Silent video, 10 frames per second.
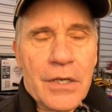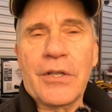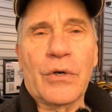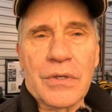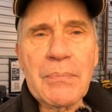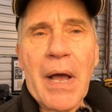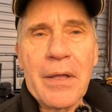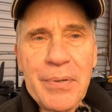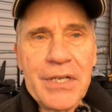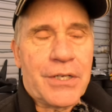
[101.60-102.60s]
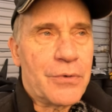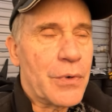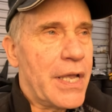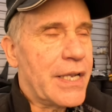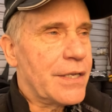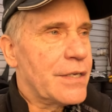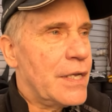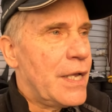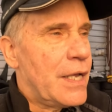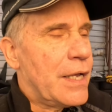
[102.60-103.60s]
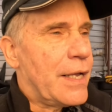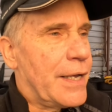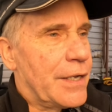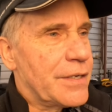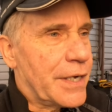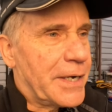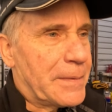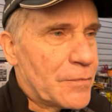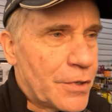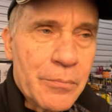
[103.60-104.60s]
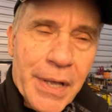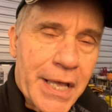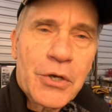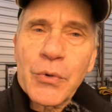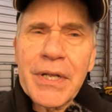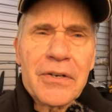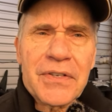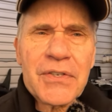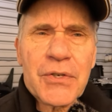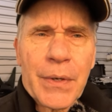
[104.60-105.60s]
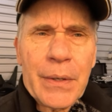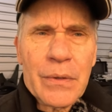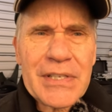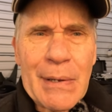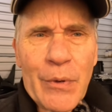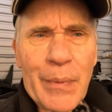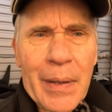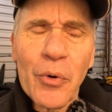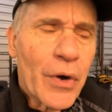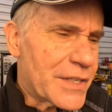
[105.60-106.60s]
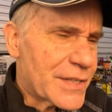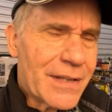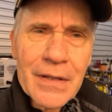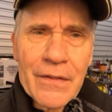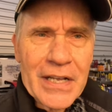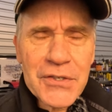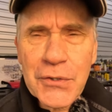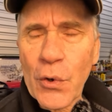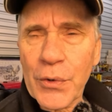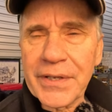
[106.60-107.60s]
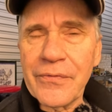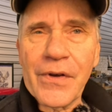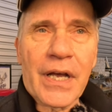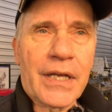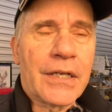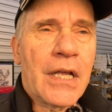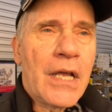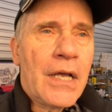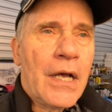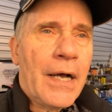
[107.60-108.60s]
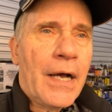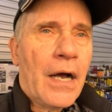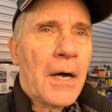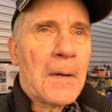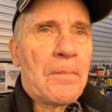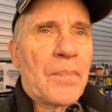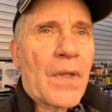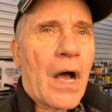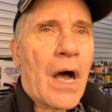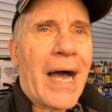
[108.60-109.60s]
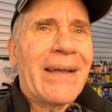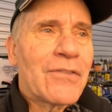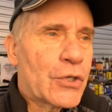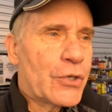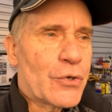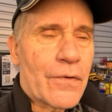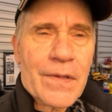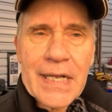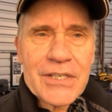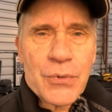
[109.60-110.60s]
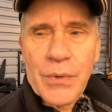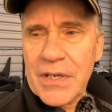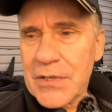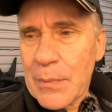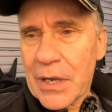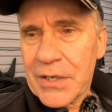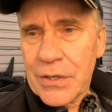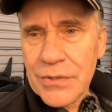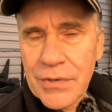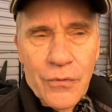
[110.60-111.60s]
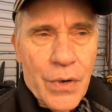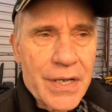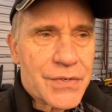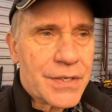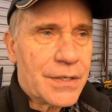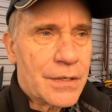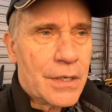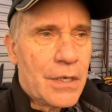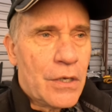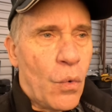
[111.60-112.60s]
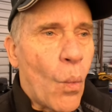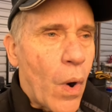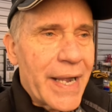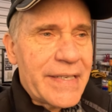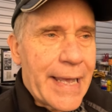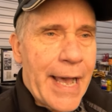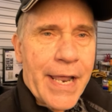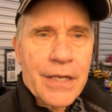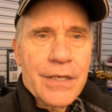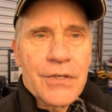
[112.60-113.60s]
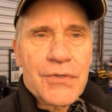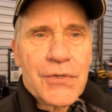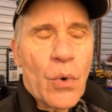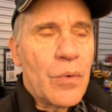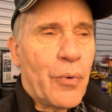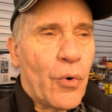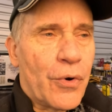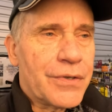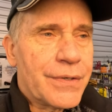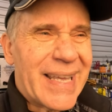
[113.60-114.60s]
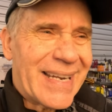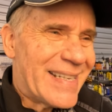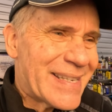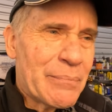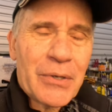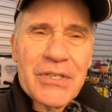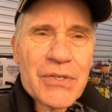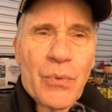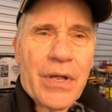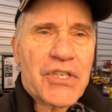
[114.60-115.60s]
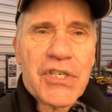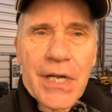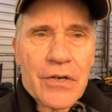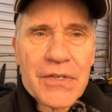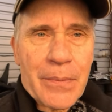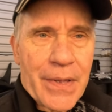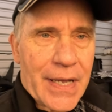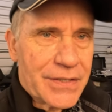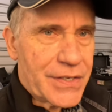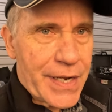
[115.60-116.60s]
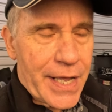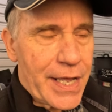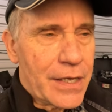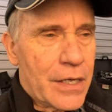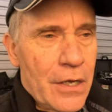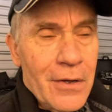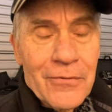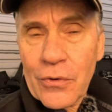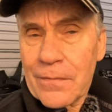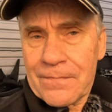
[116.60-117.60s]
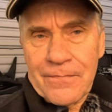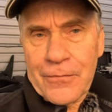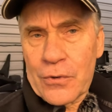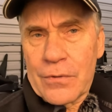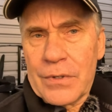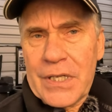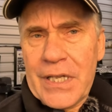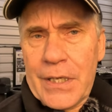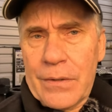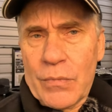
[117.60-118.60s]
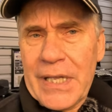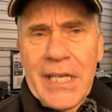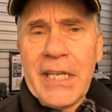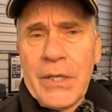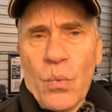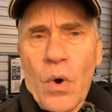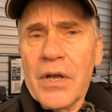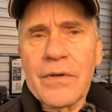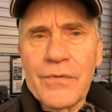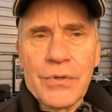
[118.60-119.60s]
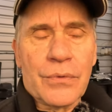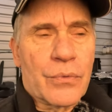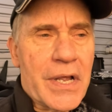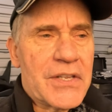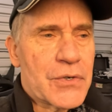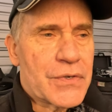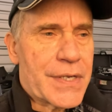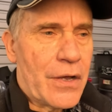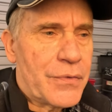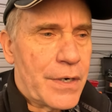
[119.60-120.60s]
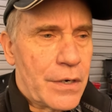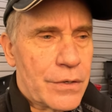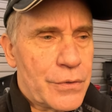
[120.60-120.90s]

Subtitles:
you know, it's my opinion, right? And you may agree or disagree with some of my points, and that's totally fine. I've learned over the last 20 some odd years of racing why data is so important, and I simply just want to share some of that today for any one of you racers out there